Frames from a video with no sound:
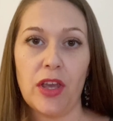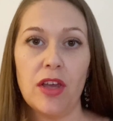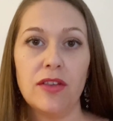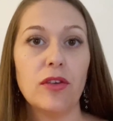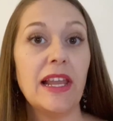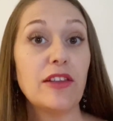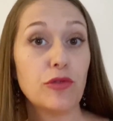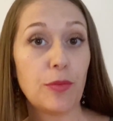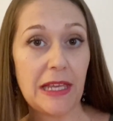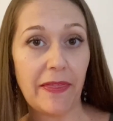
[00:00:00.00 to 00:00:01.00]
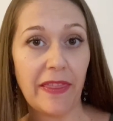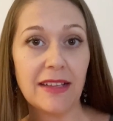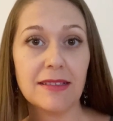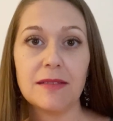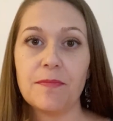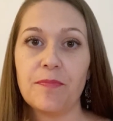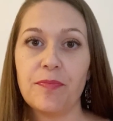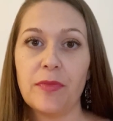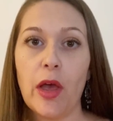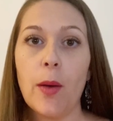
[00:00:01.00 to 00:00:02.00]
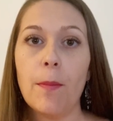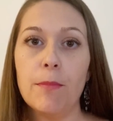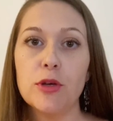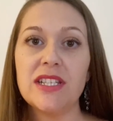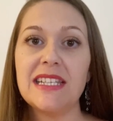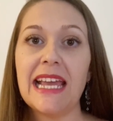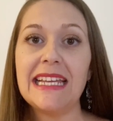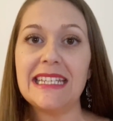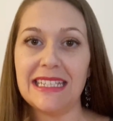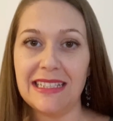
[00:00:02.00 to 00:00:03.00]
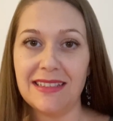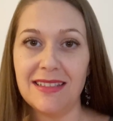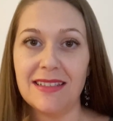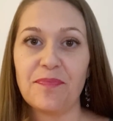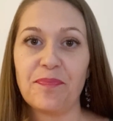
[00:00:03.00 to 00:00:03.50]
So let's repeat that. Mercedes.